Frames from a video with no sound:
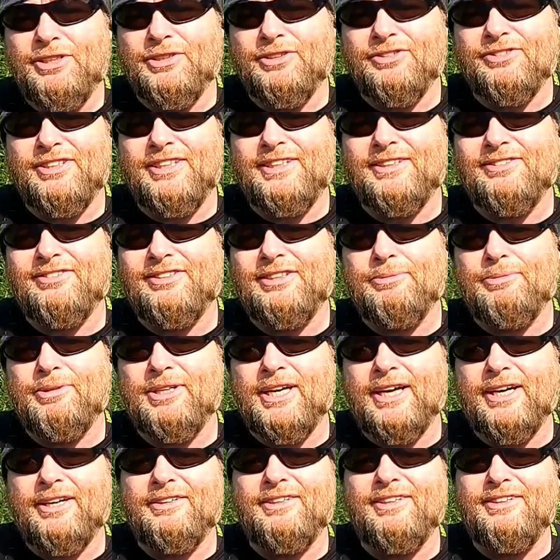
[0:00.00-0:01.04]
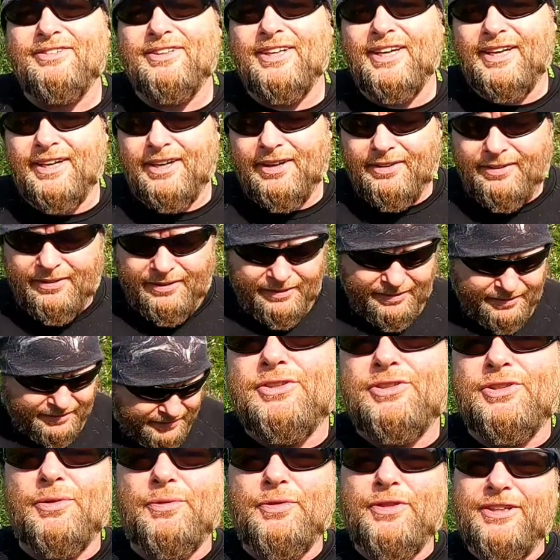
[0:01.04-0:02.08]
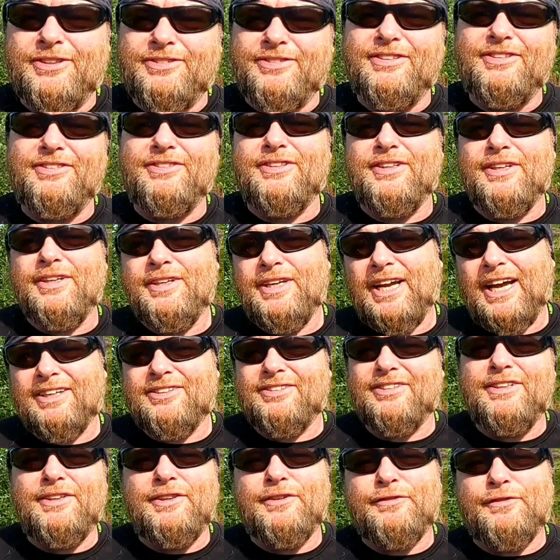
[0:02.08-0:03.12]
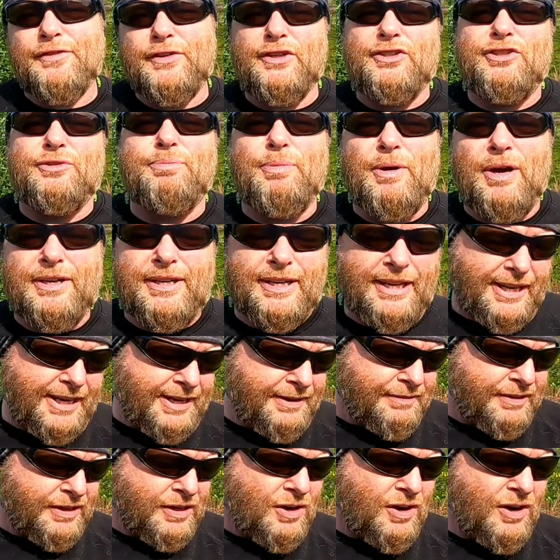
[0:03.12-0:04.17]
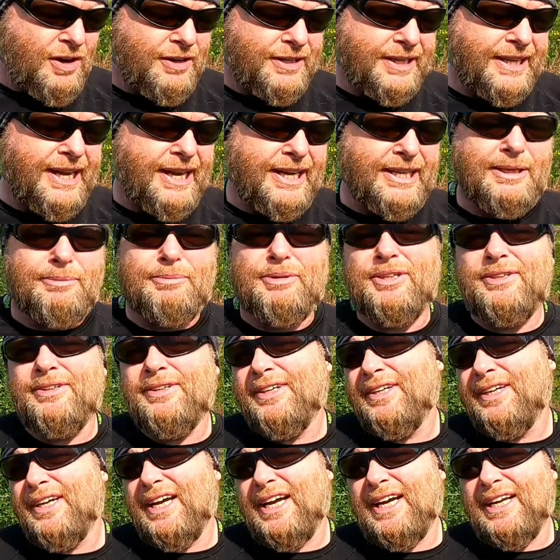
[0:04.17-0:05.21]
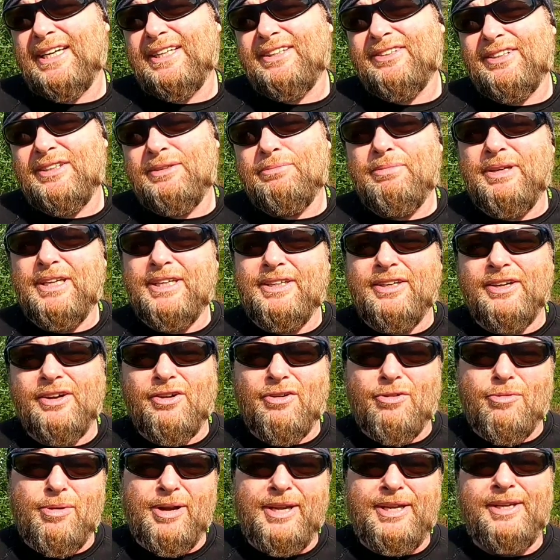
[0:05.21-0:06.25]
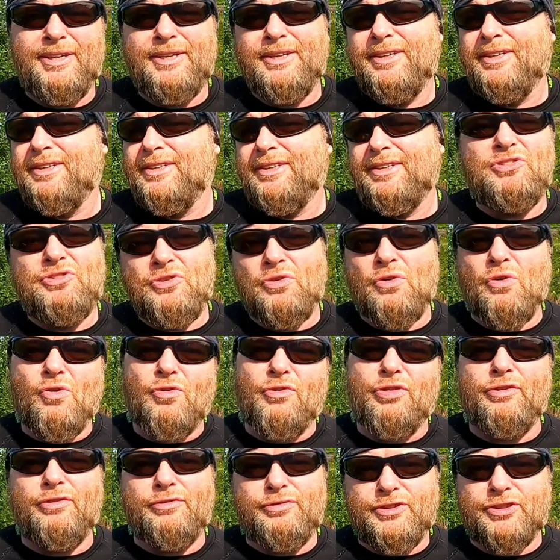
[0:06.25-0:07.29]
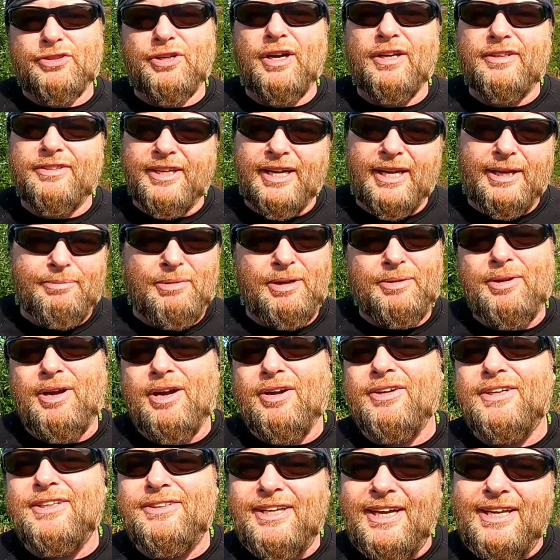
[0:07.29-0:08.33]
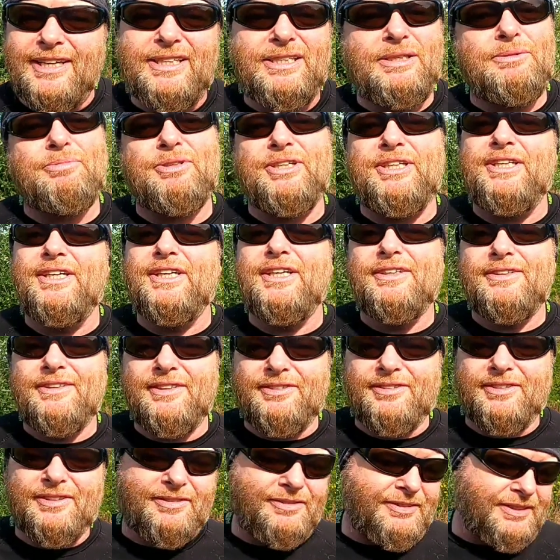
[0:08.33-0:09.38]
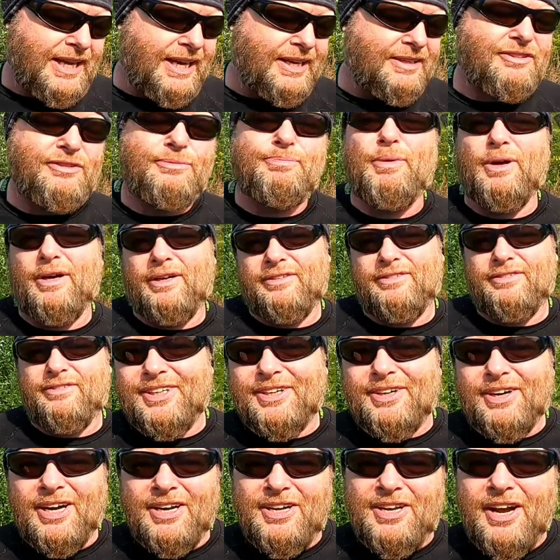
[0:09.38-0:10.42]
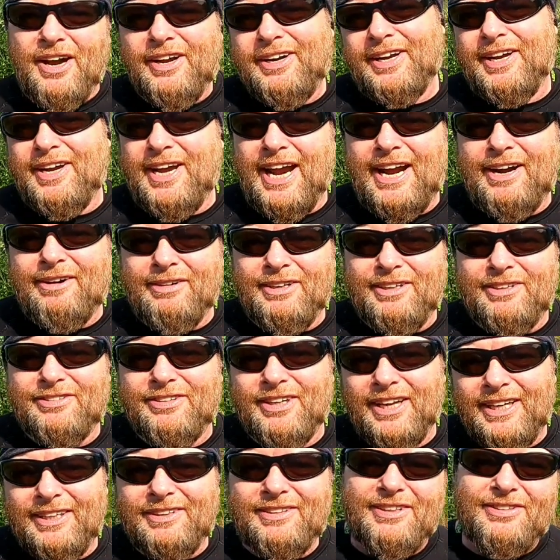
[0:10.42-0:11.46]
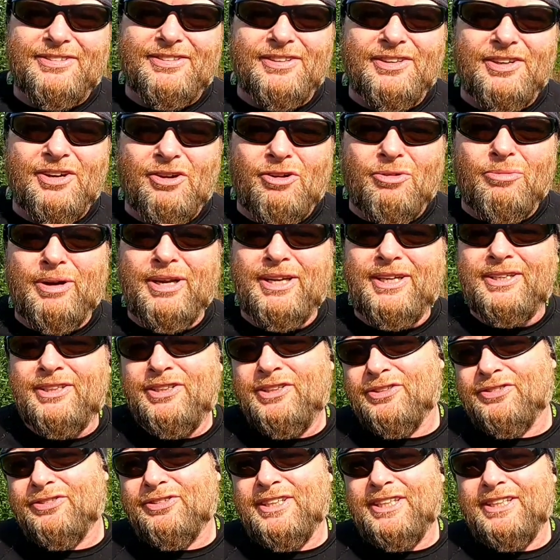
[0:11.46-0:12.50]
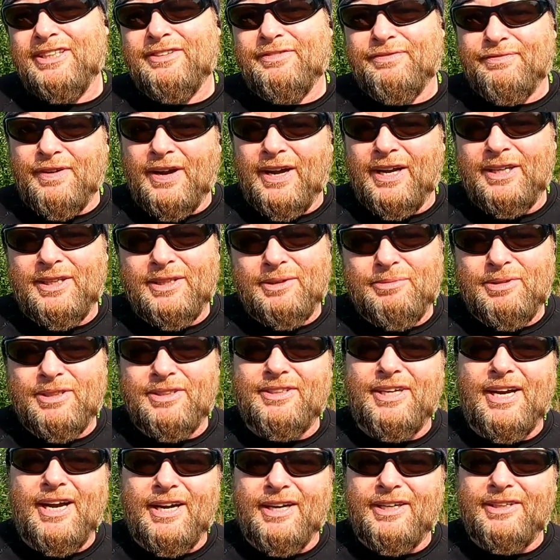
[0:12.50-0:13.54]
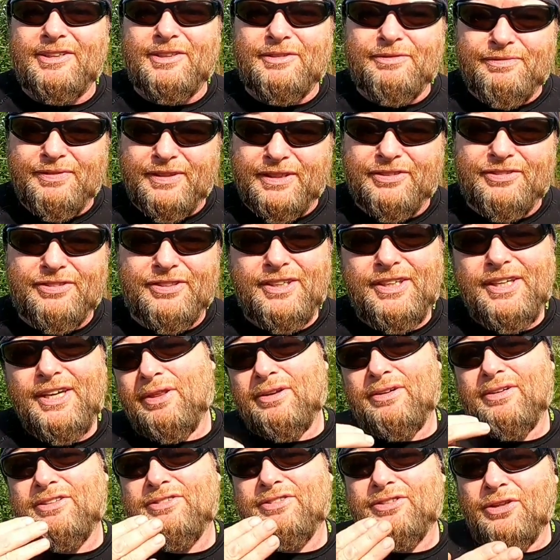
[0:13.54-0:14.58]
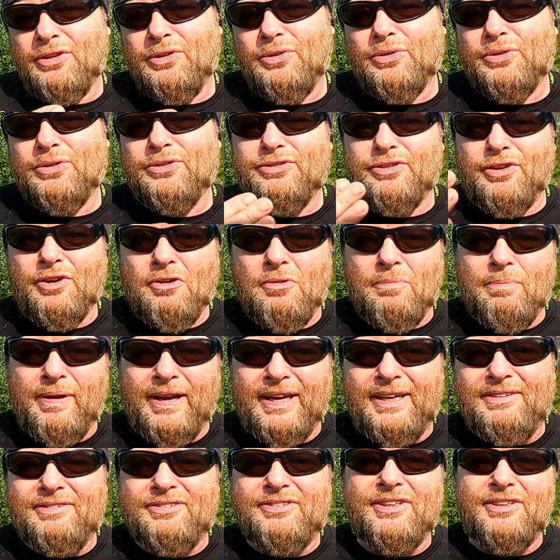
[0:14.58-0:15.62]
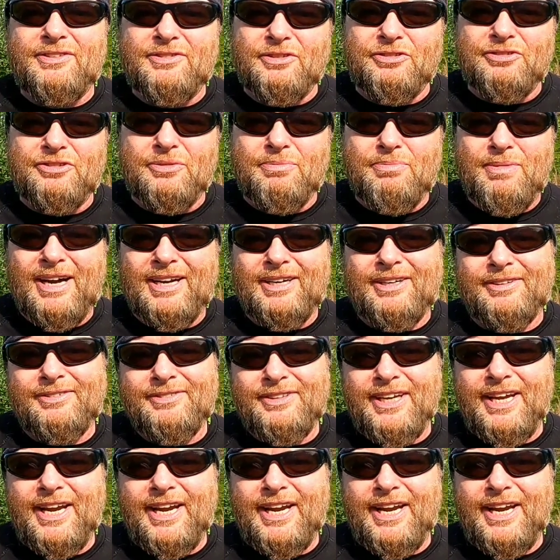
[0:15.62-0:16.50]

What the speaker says: You can see the similarities in it. So this is actually the first spot I ever caught a halibut, and it's in mid-Norway, north of Trondheim. I'm not going to tell anybody these exact spots. There are a lot of areas like this in Norway, and you just need to find them and target the fish. Whether it's lures or baits, it doesn't matter.